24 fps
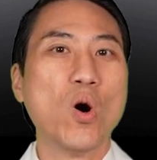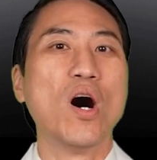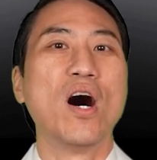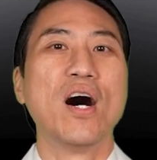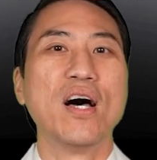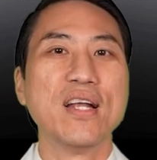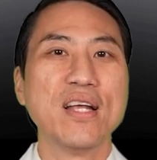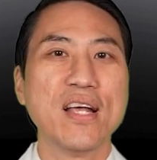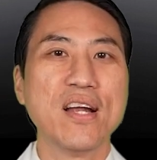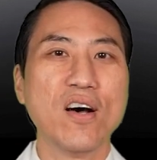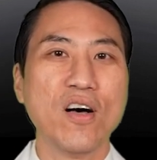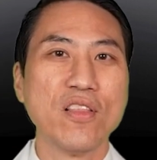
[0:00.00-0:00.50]

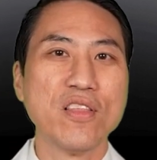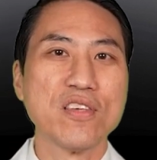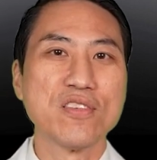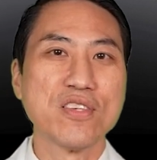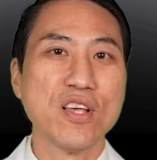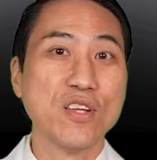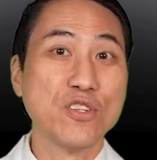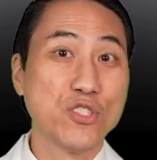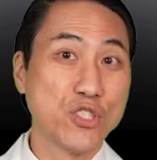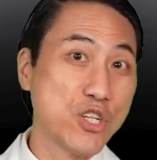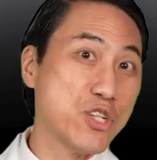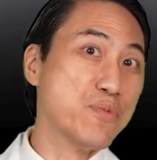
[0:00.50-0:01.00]
wand, and all the
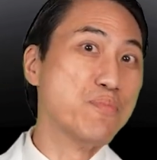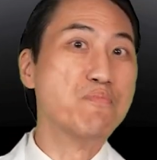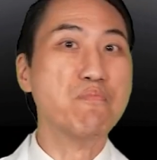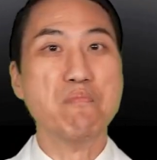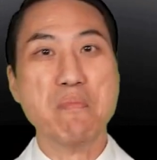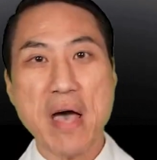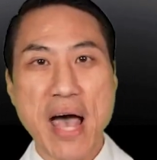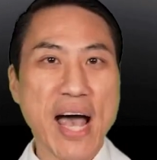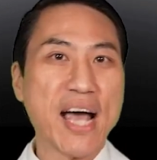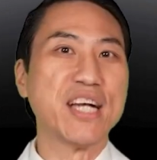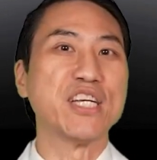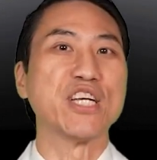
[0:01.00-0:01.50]
cells just
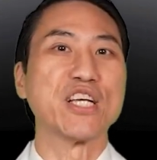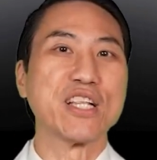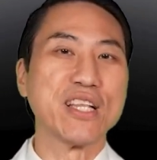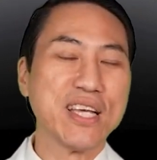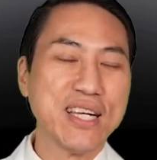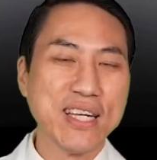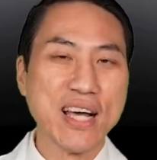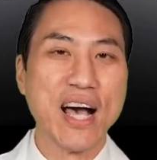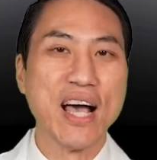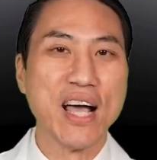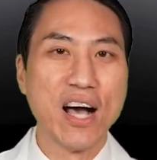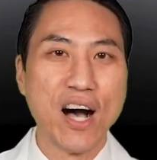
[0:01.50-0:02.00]

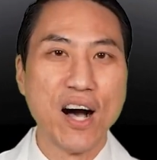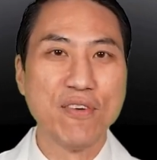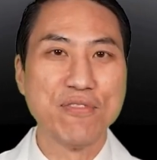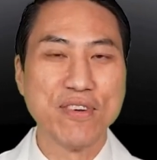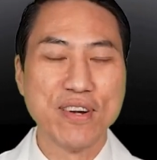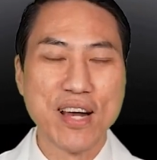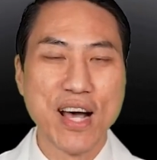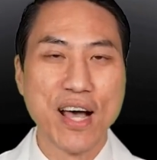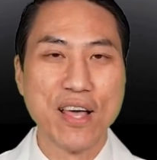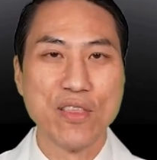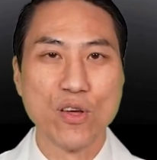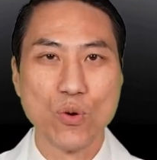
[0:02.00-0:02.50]
magically die off,
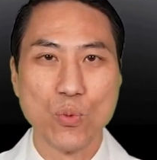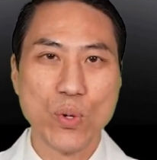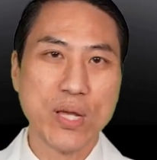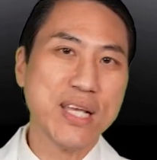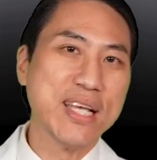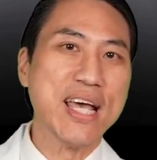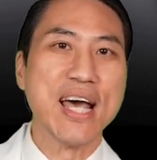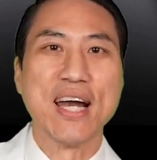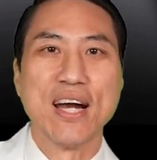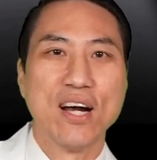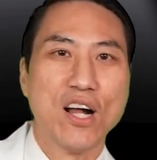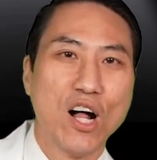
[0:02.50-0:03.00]
and either we
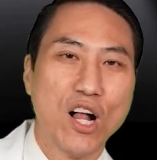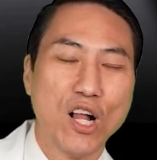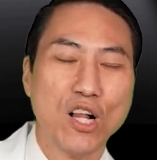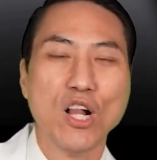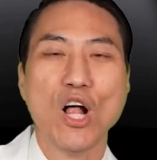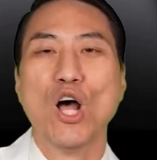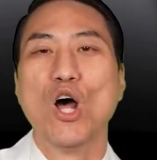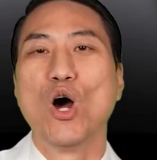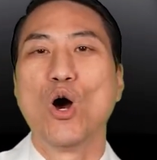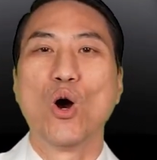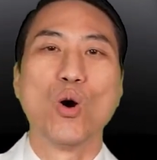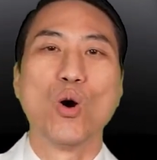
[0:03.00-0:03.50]
get it
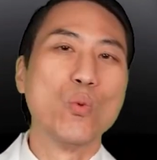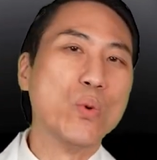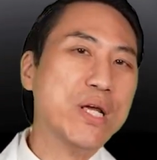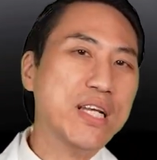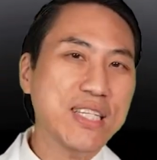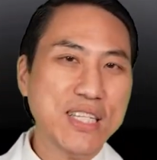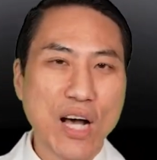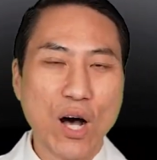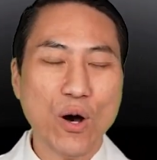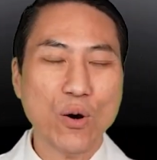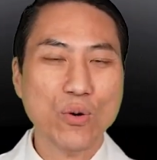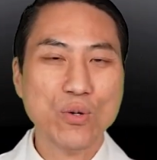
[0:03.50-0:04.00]
all or we
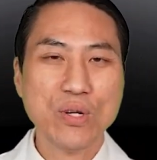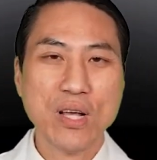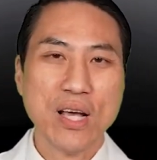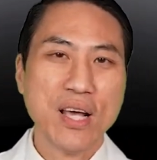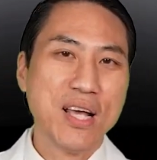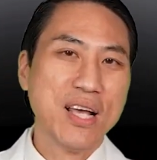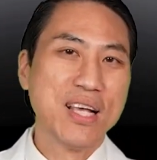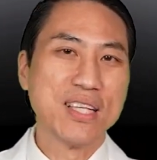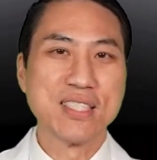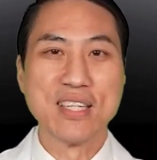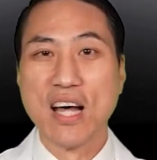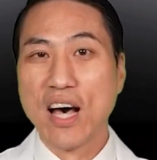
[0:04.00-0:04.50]
don't.
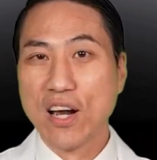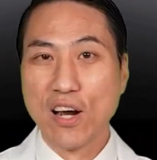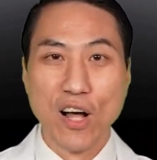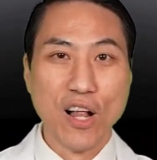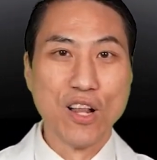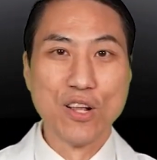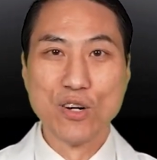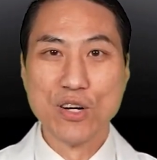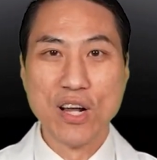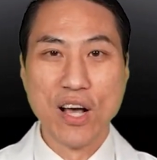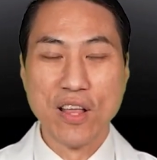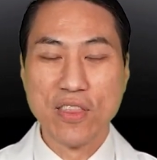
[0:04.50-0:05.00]
It's not
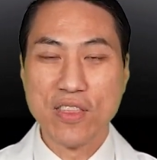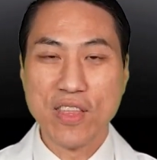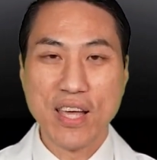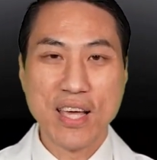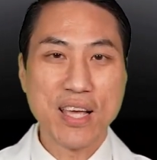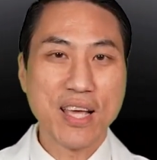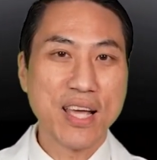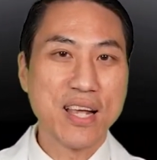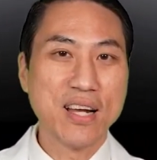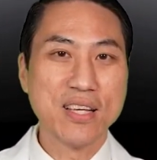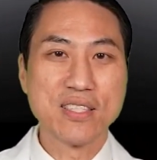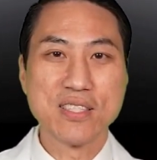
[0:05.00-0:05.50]
all or
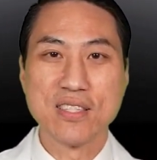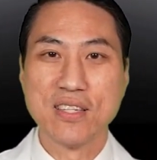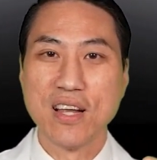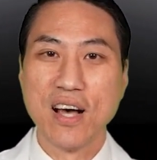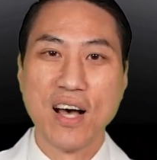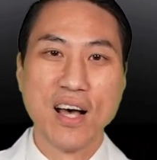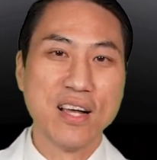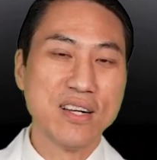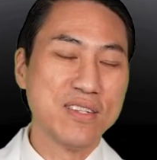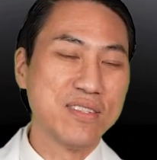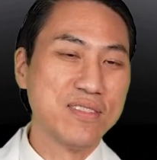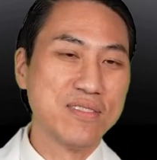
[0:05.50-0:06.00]
nothing, and it's
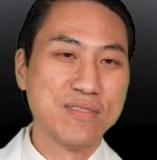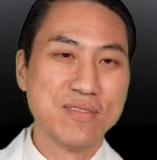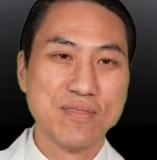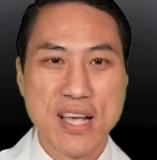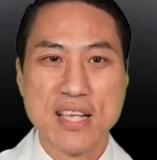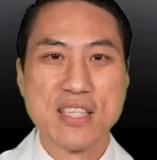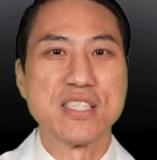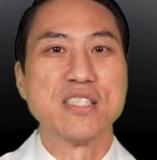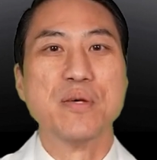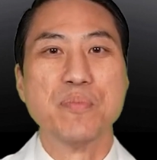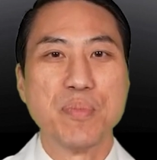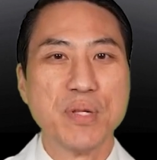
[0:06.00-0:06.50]
not
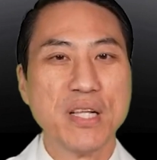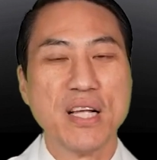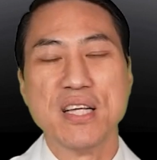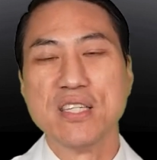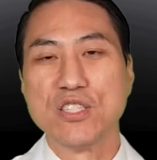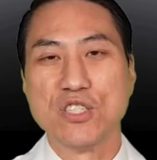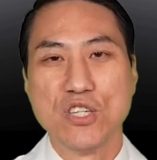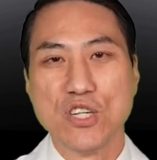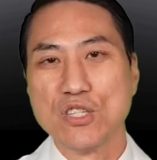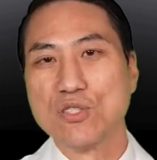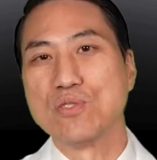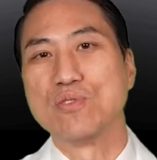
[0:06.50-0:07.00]
as simple
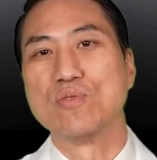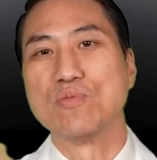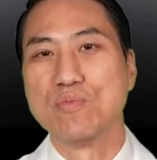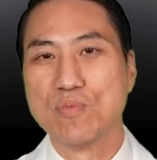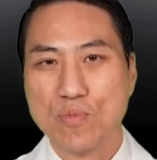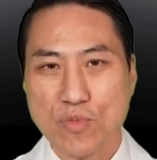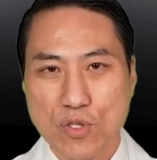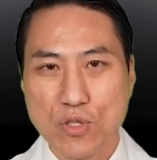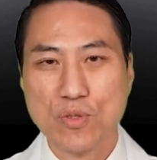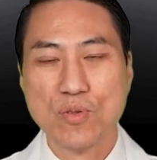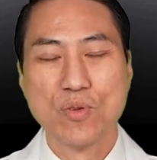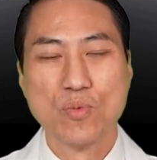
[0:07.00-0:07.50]
as just
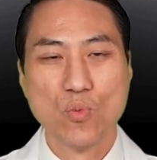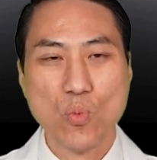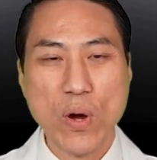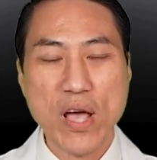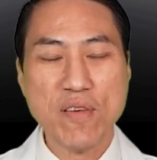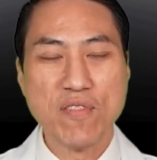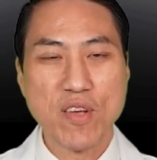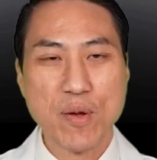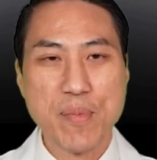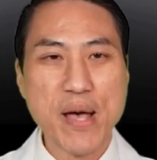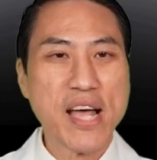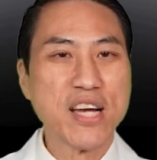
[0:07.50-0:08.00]

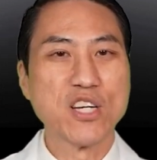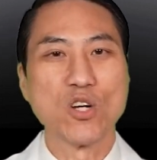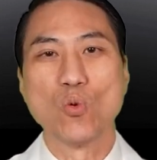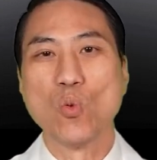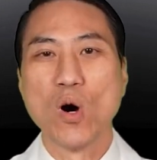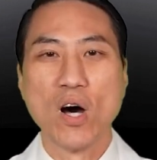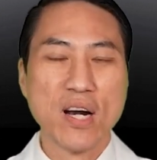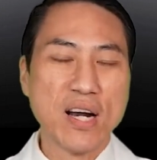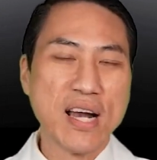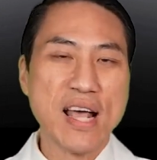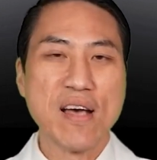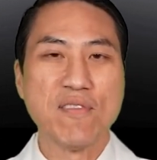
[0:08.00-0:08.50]
waving a magic
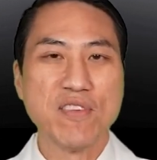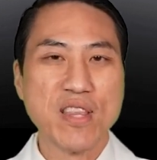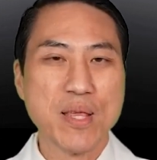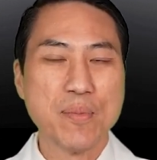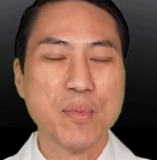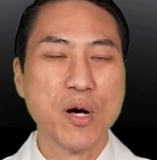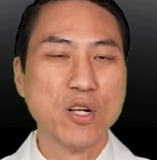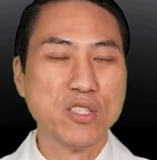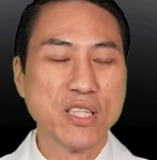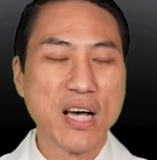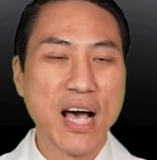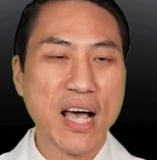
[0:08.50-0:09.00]
wand and having them
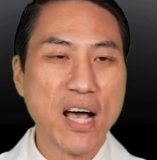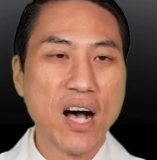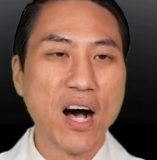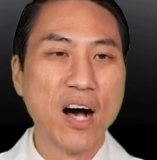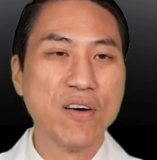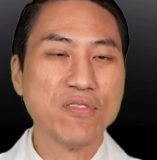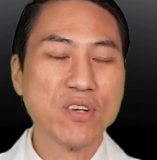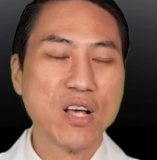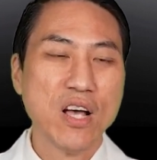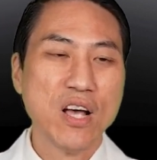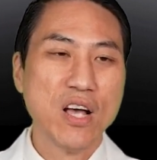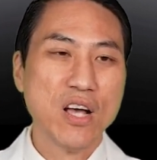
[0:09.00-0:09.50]
all die
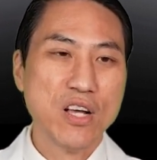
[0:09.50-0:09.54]
off.